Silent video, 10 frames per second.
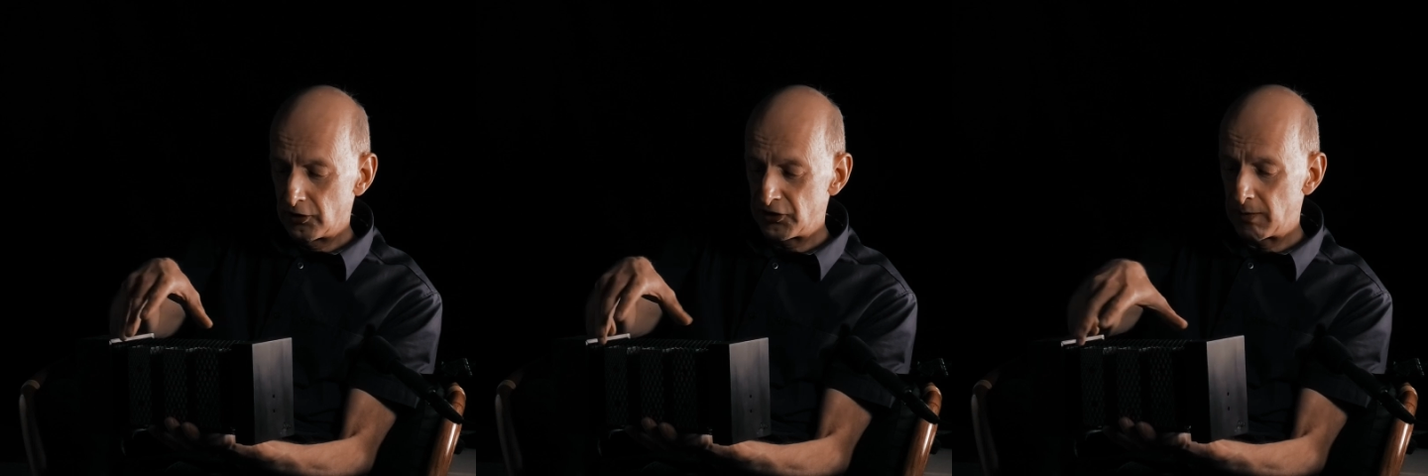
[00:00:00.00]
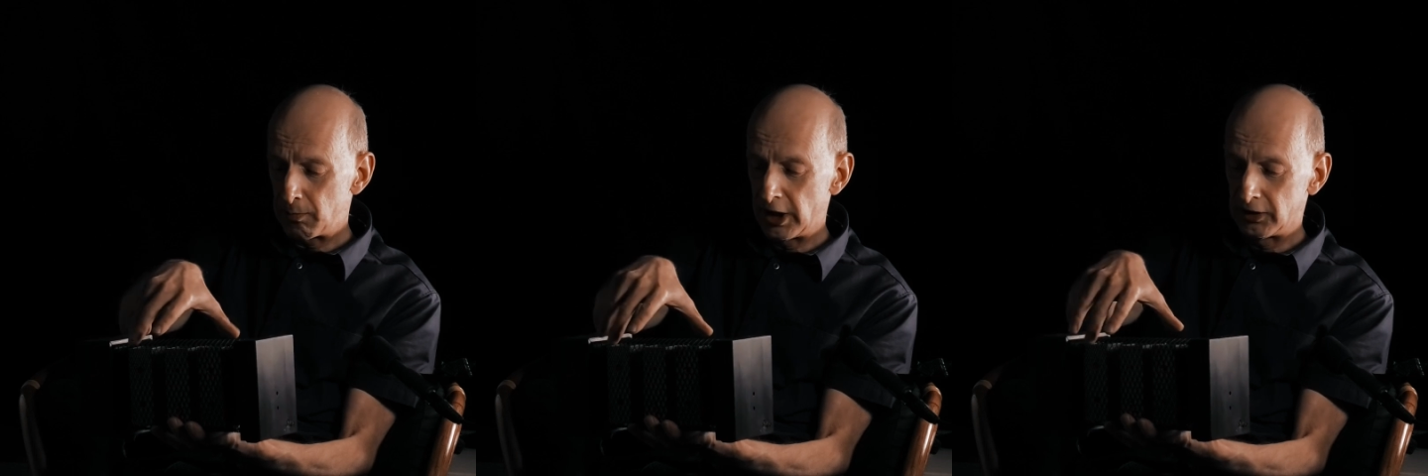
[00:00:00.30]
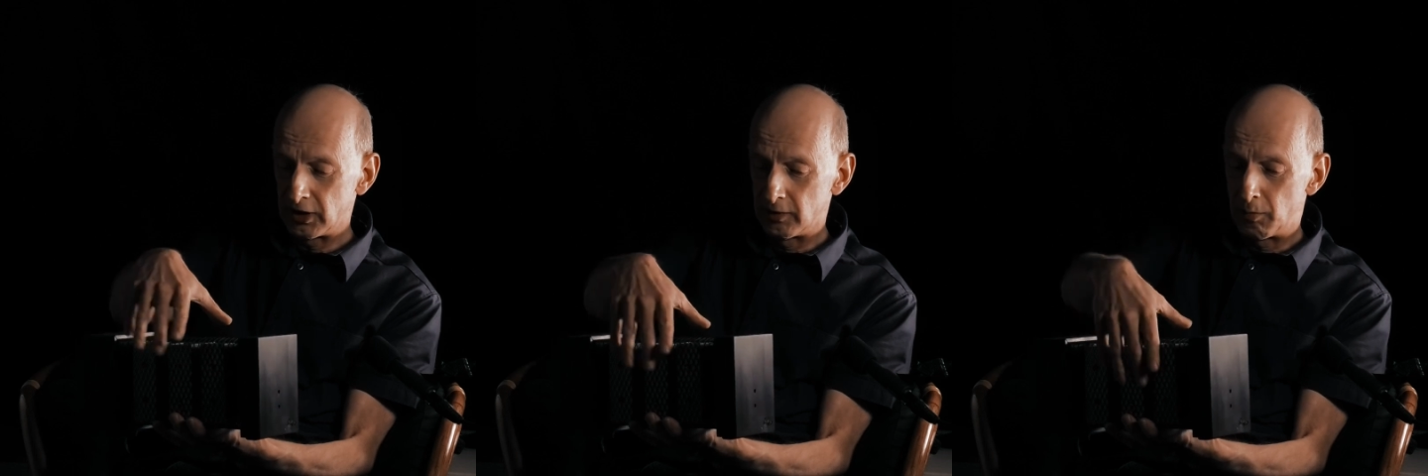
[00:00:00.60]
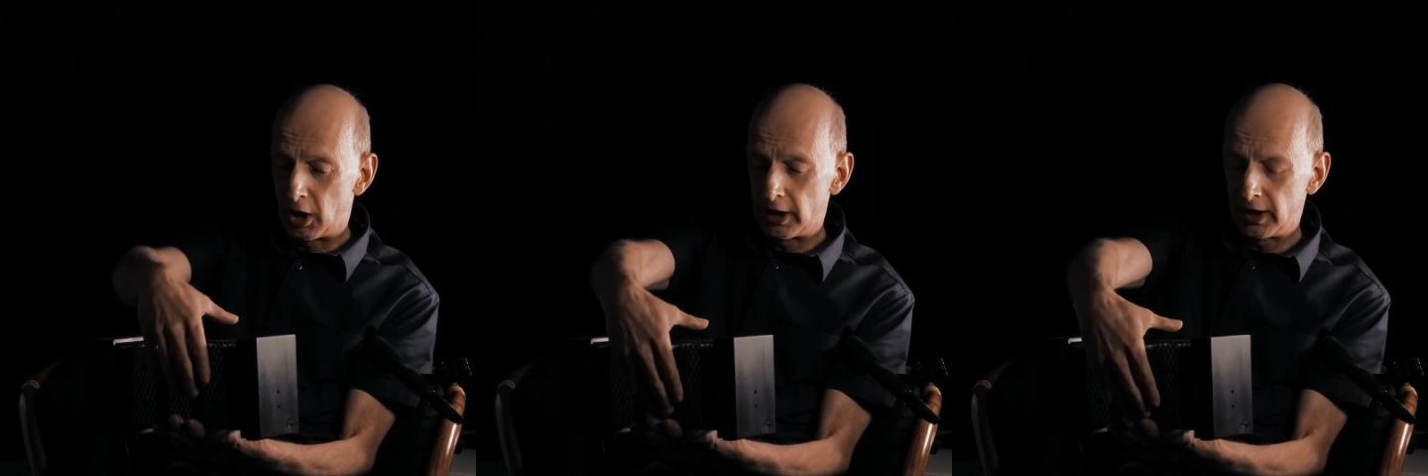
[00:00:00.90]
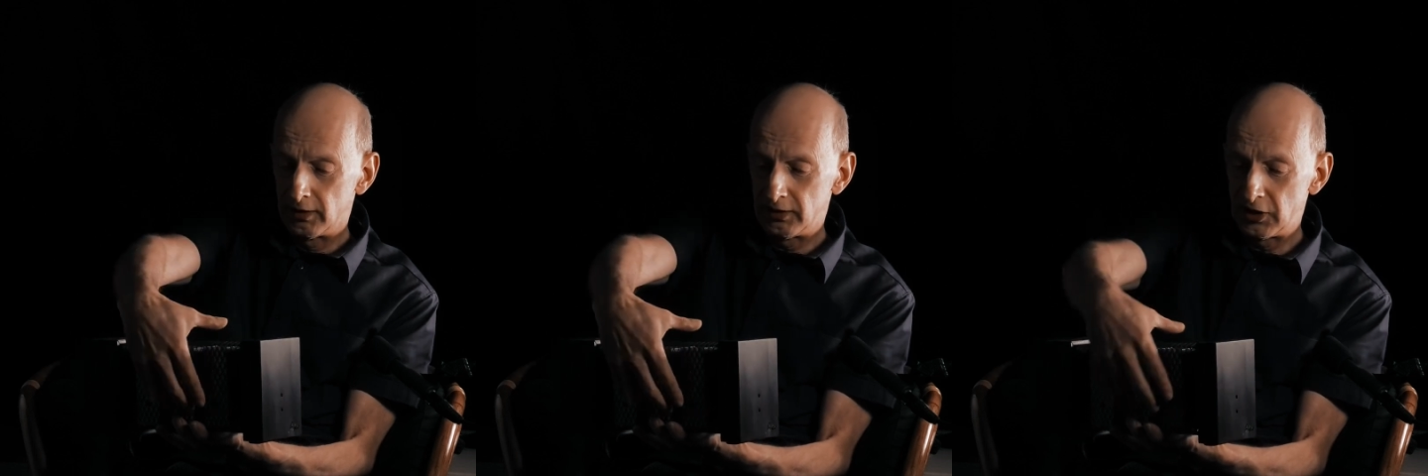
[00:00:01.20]
separated by
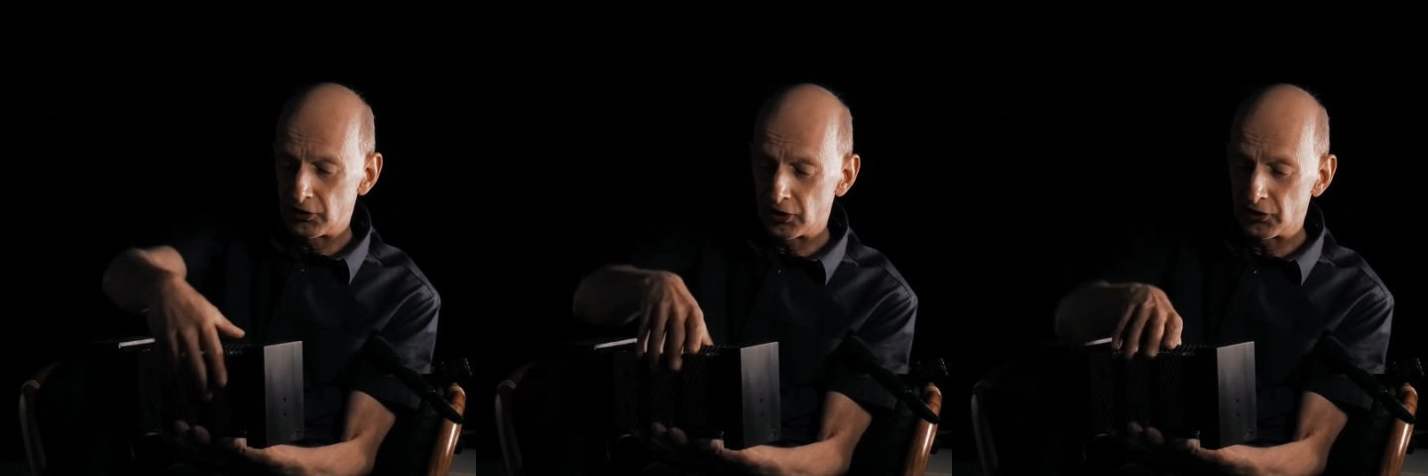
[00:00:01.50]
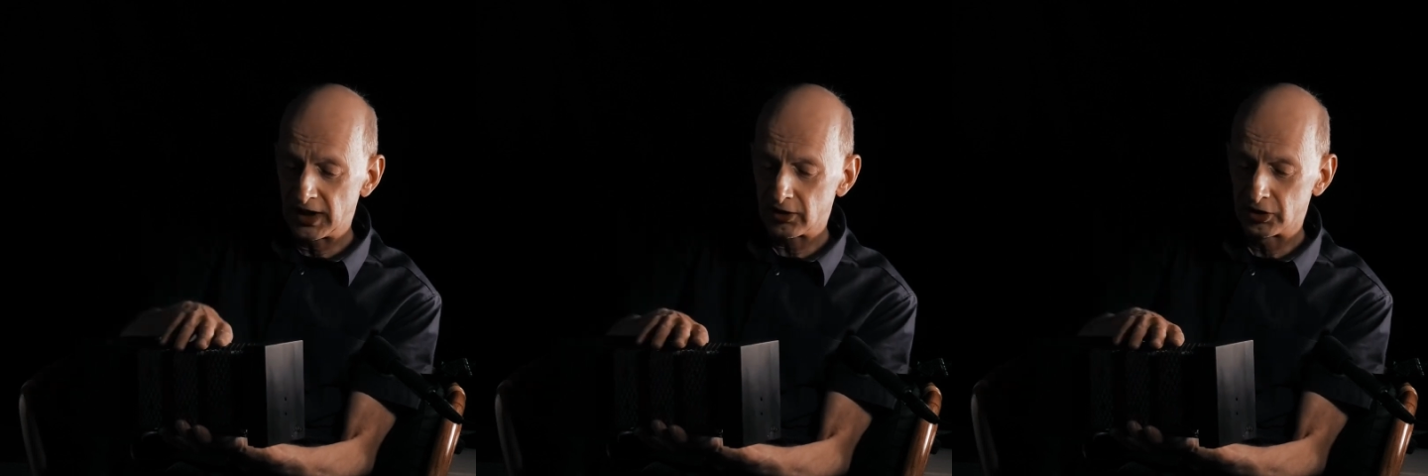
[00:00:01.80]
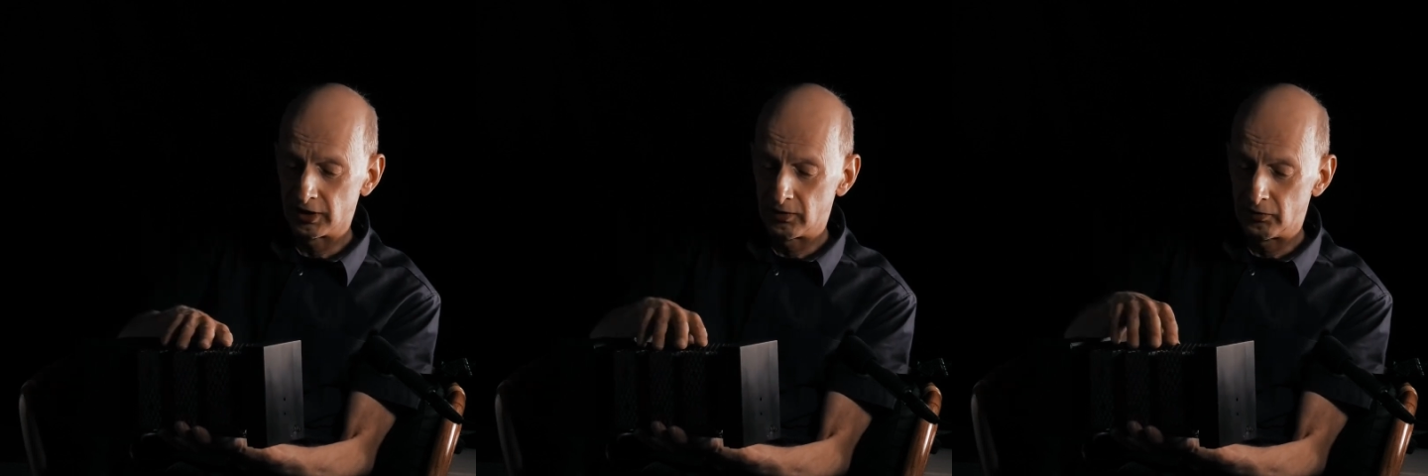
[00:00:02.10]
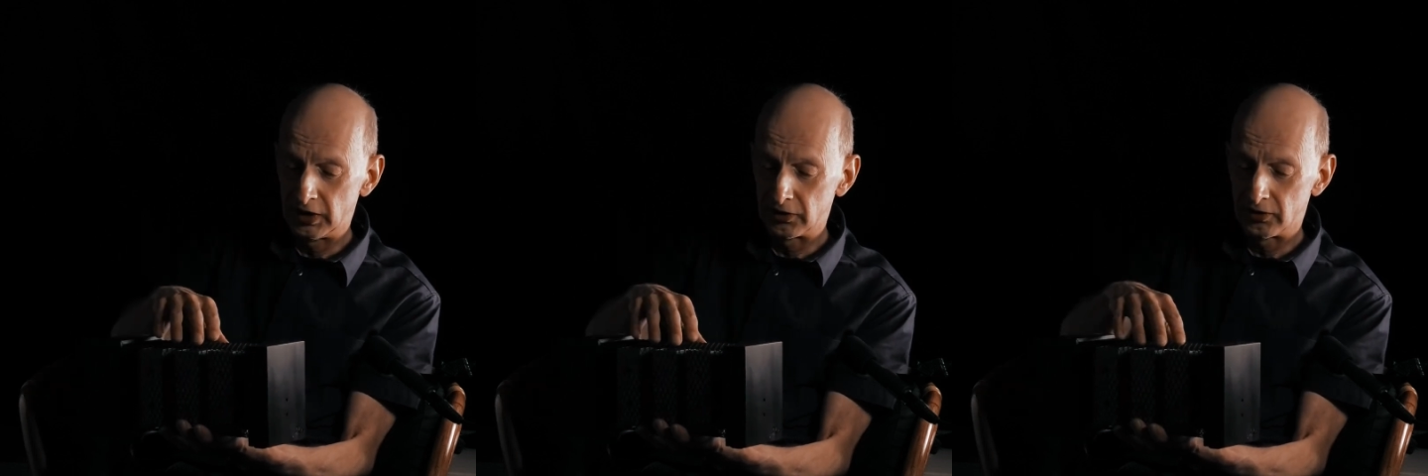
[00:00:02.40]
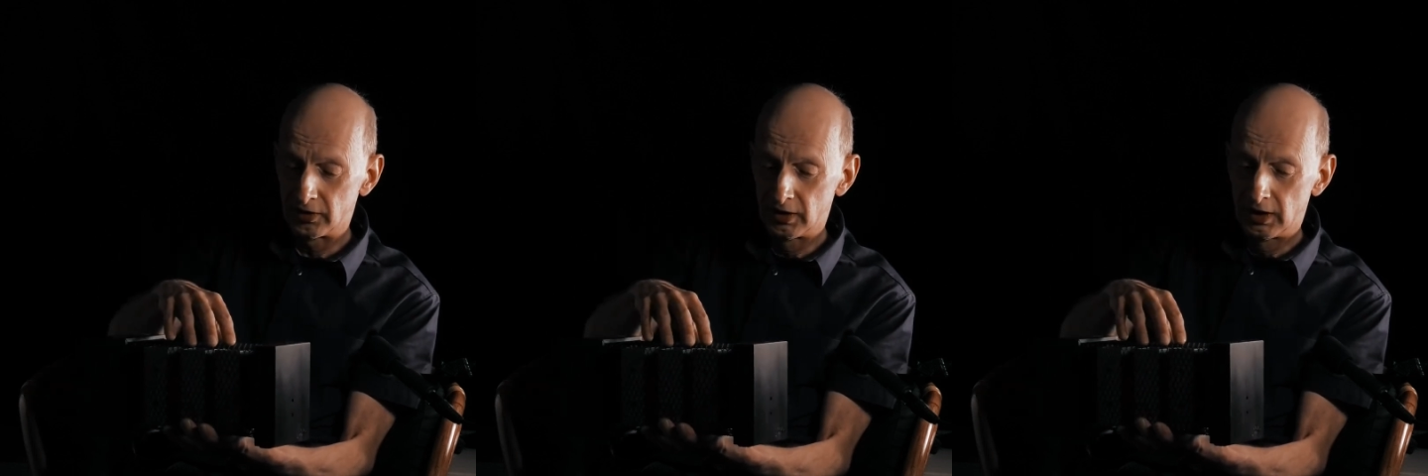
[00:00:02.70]
this section with